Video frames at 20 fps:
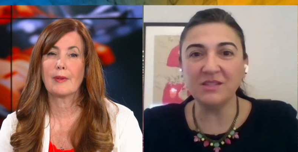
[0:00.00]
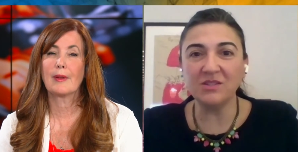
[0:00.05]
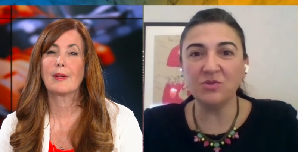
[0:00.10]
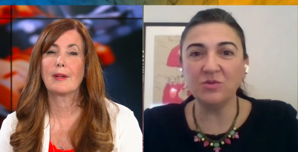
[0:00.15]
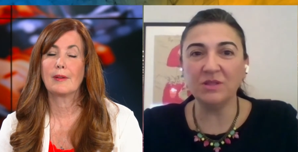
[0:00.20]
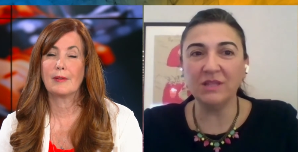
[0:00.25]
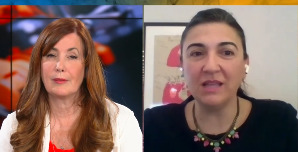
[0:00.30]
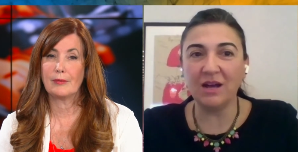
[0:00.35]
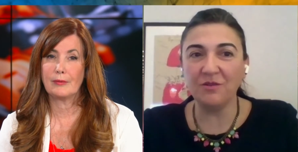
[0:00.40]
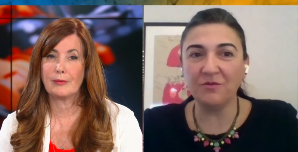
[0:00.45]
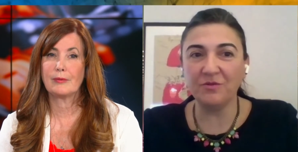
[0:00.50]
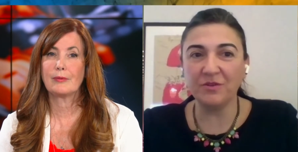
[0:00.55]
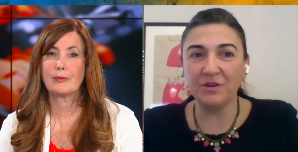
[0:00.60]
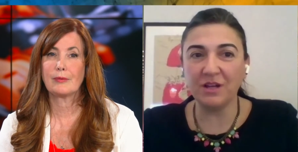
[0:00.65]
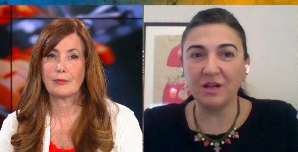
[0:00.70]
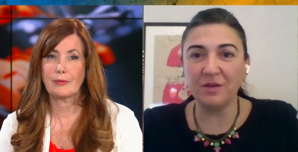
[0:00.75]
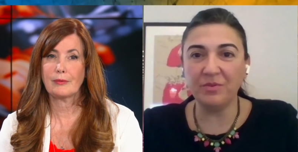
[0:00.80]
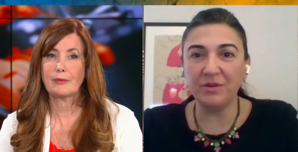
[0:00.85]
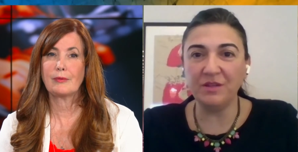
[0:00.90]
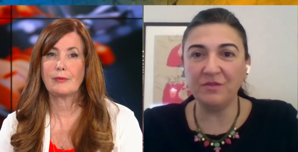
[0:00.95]
Speaker 1: to allow for
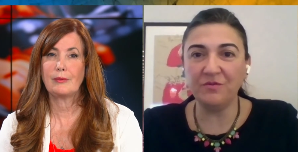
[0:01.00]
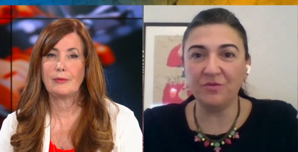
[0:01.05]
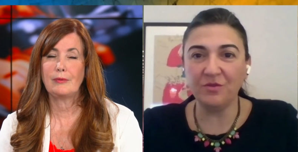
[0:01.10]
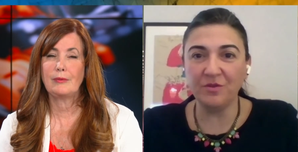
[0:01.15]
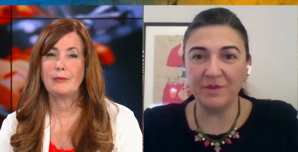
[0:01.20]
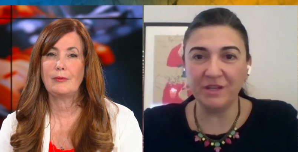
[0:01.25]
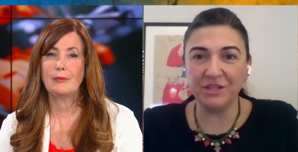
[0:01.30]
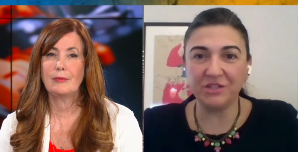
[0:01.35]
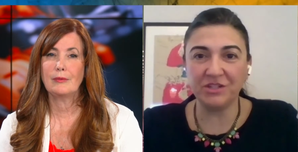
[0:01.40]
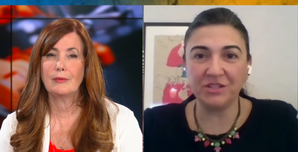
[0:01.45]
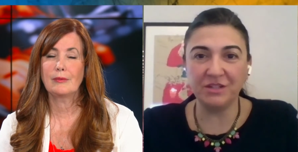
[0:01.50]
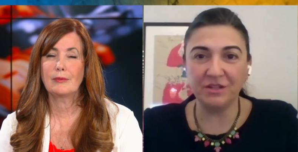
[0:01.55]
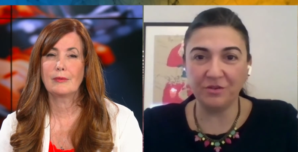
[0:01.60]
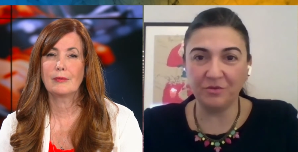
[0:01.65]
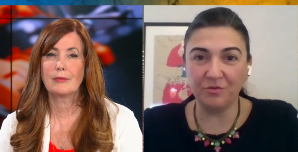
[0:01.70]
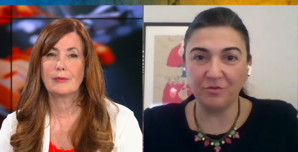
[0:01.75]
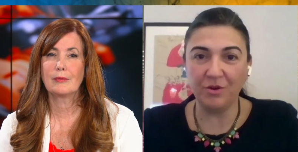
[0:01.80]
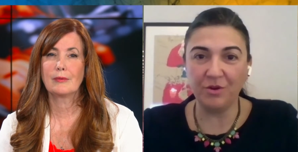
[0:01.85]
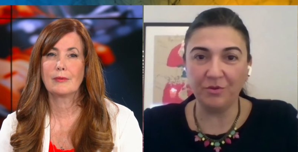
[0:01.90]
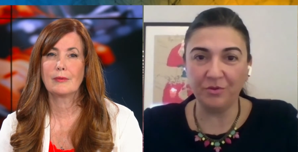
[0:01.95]
company formation
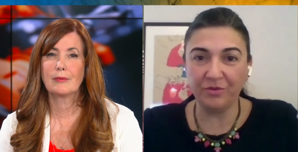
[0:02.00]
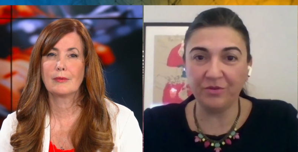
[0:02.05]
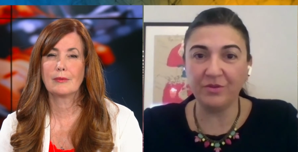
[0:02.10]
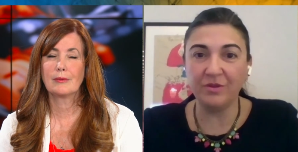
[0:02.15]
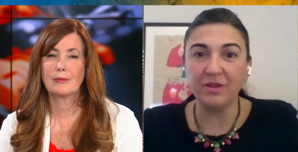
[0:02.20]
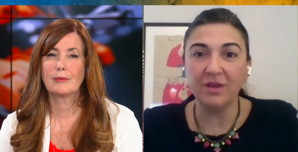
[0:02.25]
and growth.